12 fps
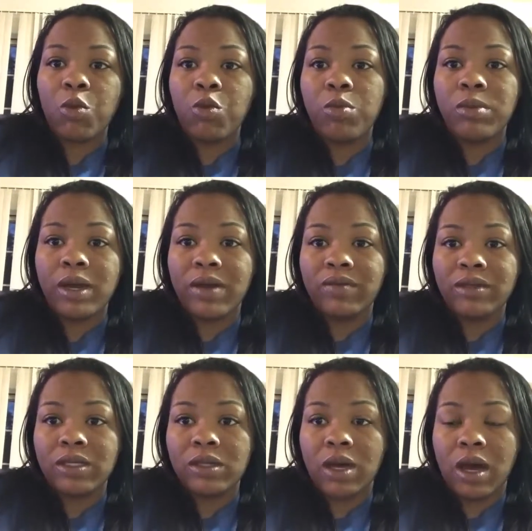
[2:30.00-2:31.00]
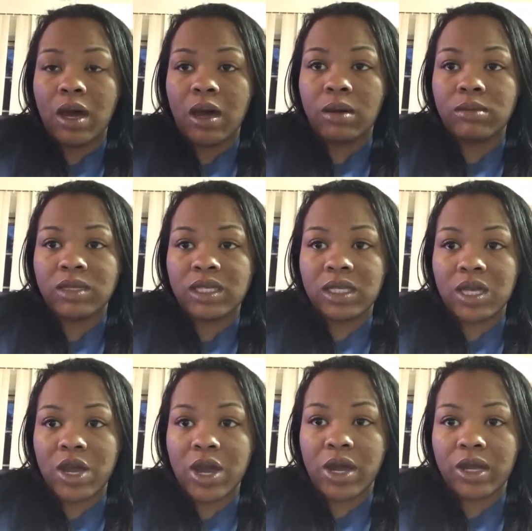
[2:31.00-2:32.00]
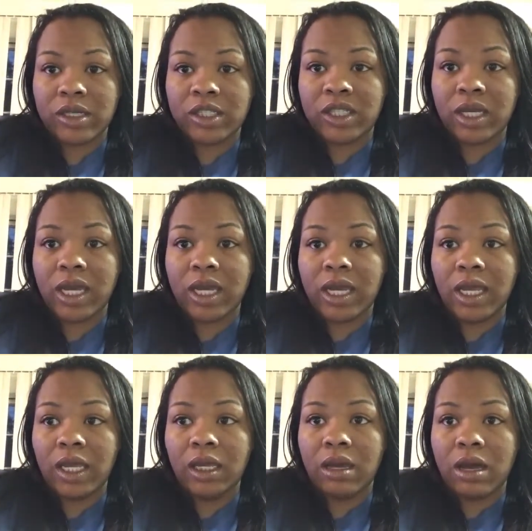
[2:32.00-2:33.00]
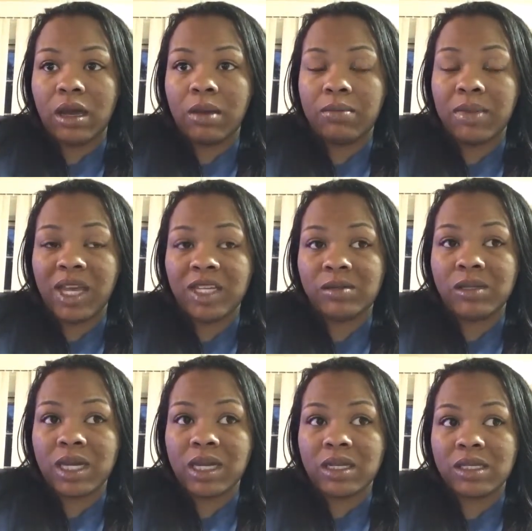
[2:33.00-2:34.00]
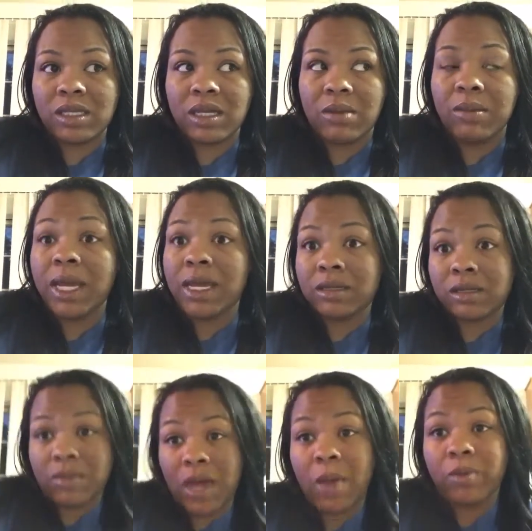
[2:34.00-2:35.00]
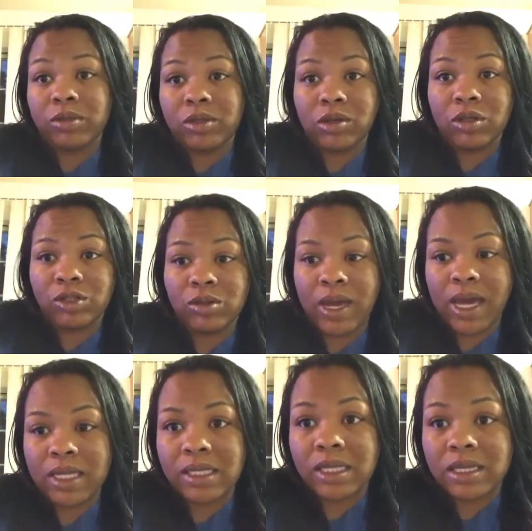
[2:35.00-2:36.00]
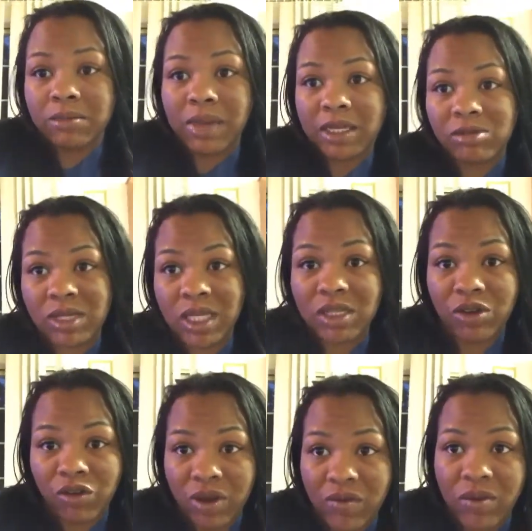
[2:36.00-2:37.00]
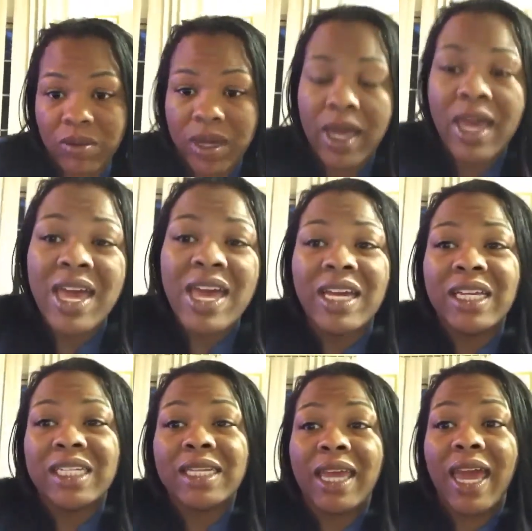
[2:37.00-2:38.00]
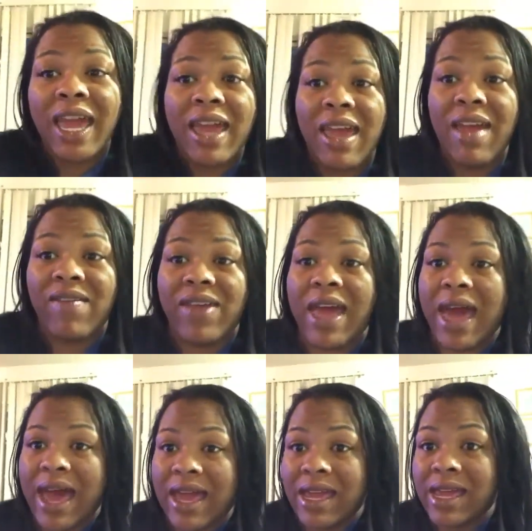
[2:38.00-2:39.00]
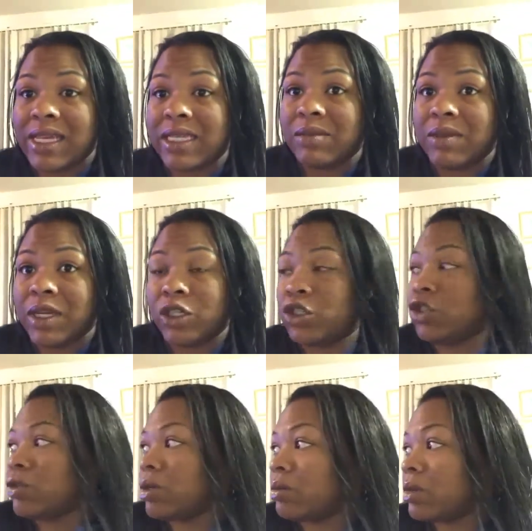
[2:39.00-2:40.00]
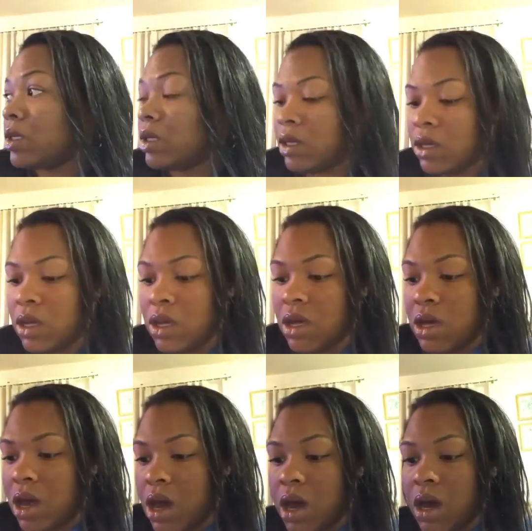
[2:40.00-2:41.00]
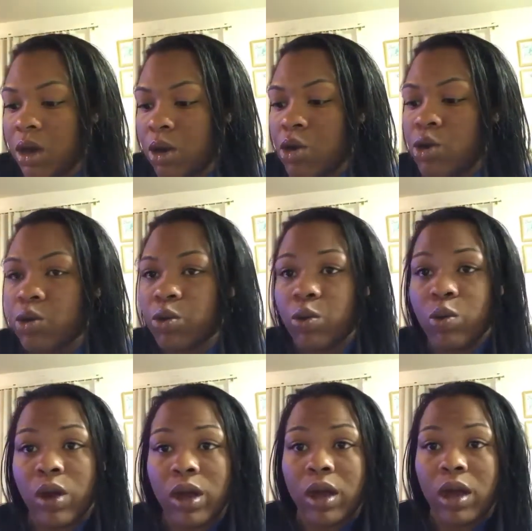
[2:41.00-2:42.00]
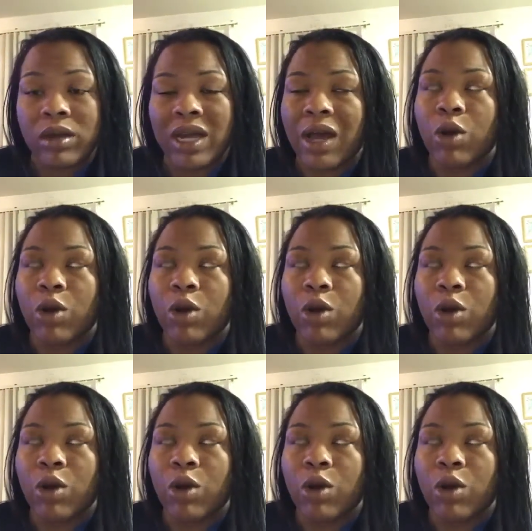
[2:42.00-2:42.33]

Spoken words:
will be able to see her. She can eat mashed potatoes, and I'm gonna get her some applesauce, you guys, some mashed potatoes and gravy, but she can't have it hot. It has to be extremely cool, but